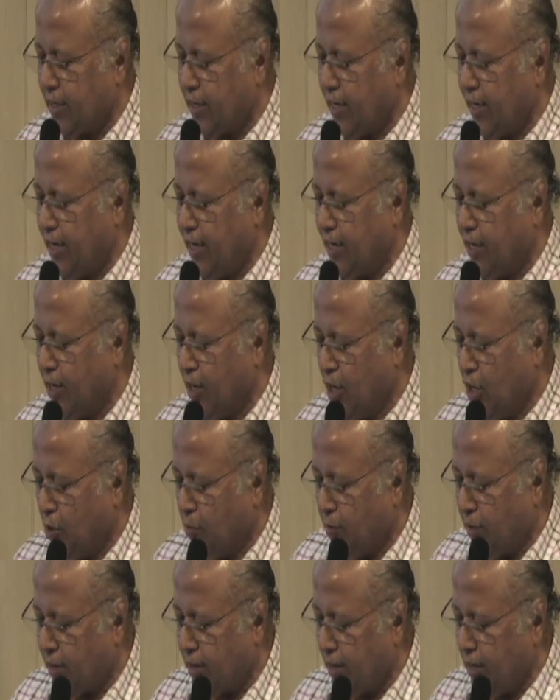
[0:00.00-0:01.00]
training
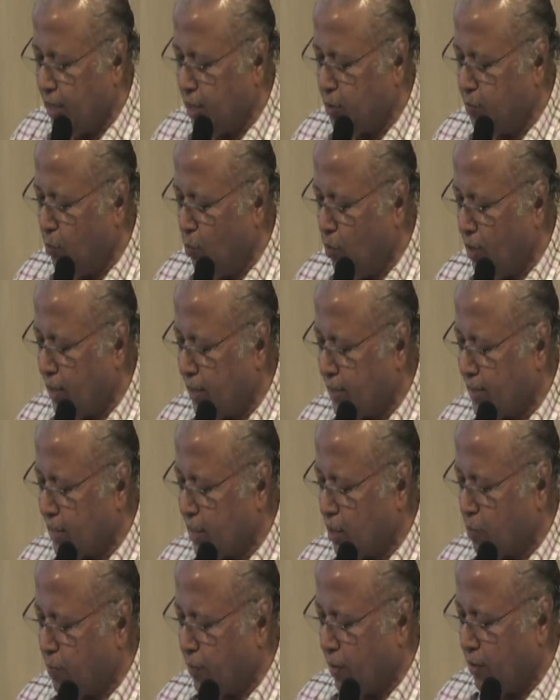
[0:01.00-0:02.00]
but release bullets that
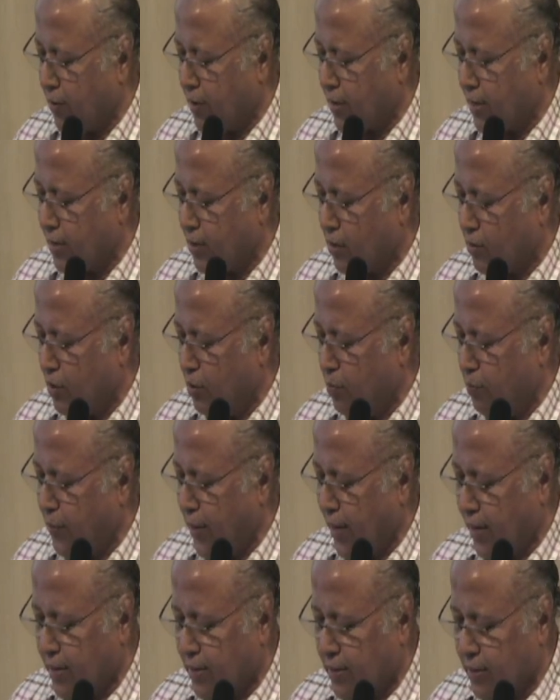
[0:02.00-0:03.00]
are pulverized on
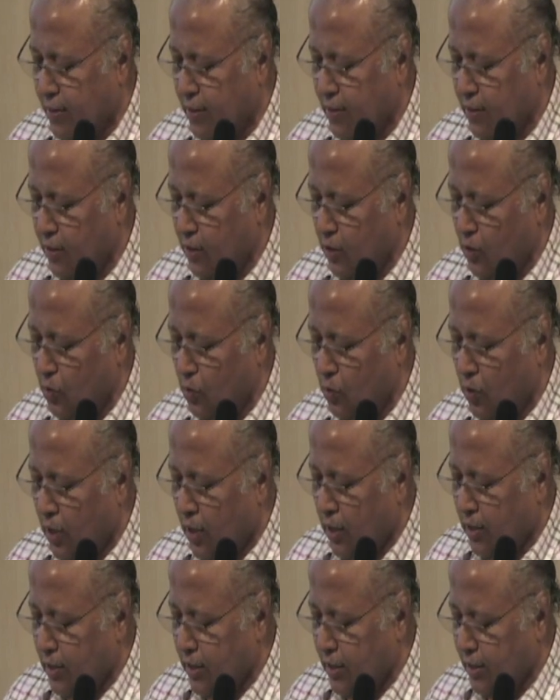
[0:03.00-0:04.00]
impact into
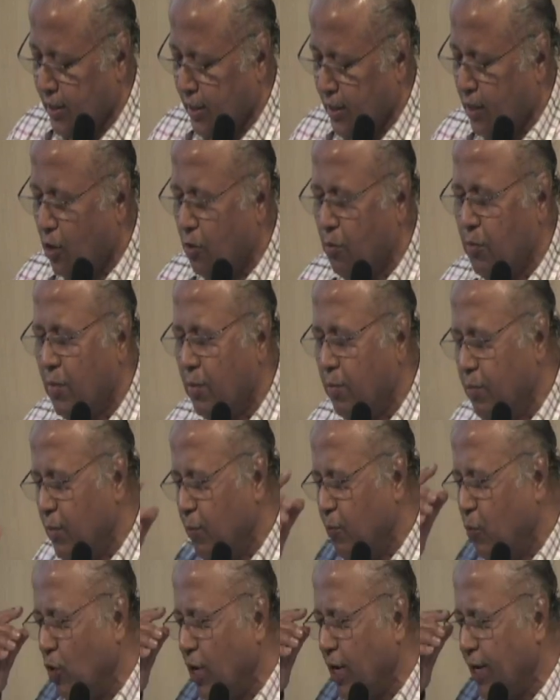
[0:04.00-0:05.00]
this thing. Now,
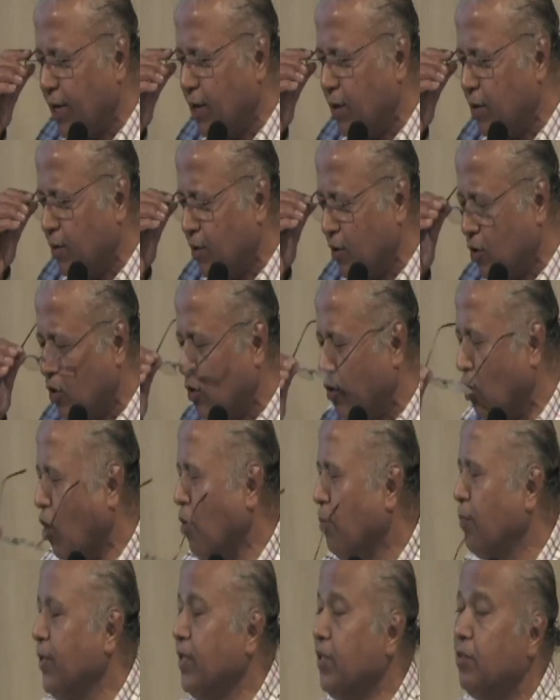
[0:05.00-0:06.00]
bullet
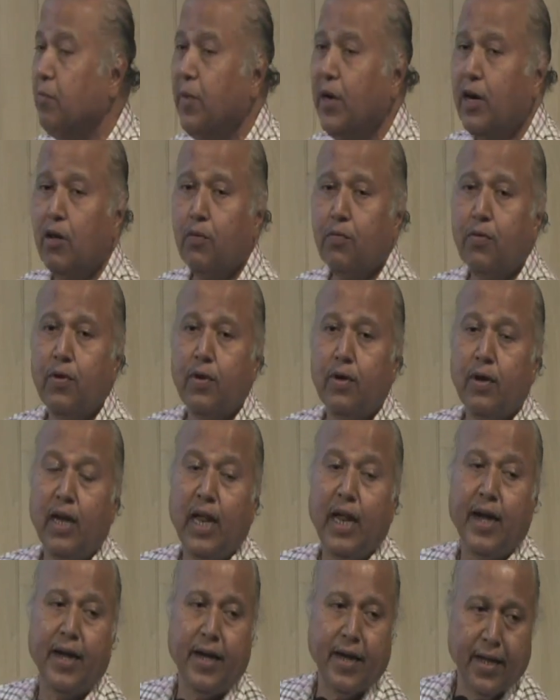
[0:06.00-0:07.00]
top is made of
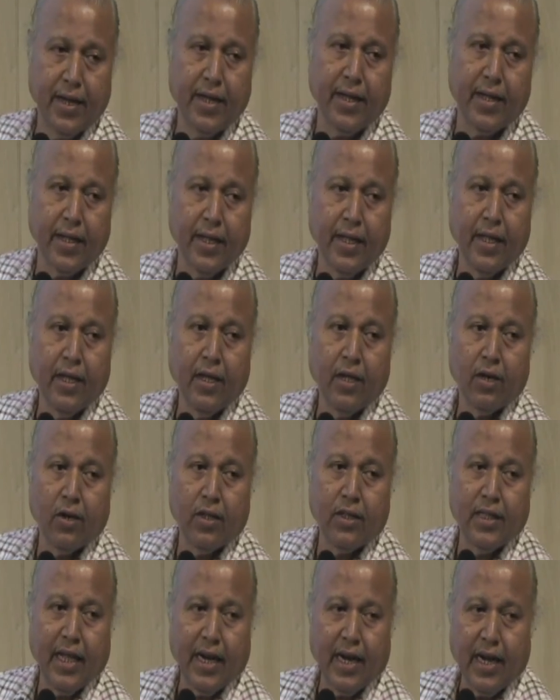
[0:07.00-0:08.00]
lead.
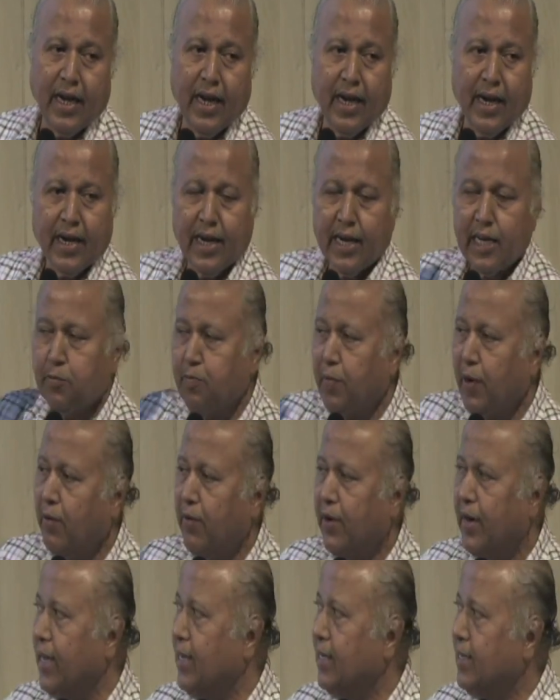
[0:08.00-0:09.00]
And that lead gets
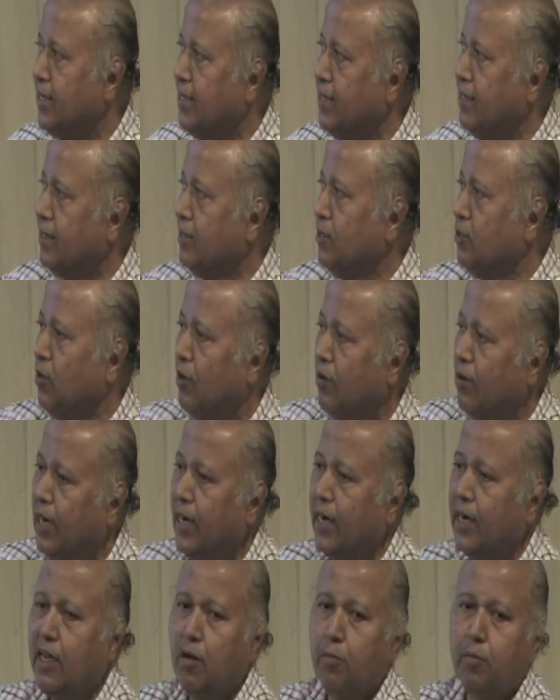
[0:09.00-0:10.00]
pulverized and you have
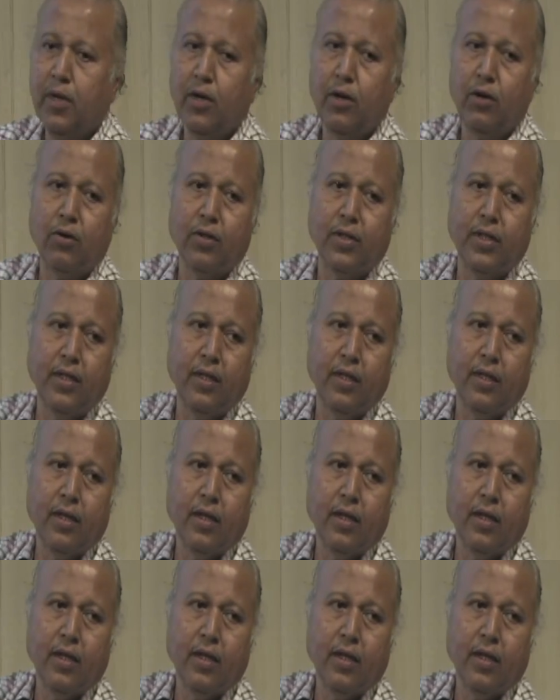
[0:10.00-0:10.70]
lead coming into the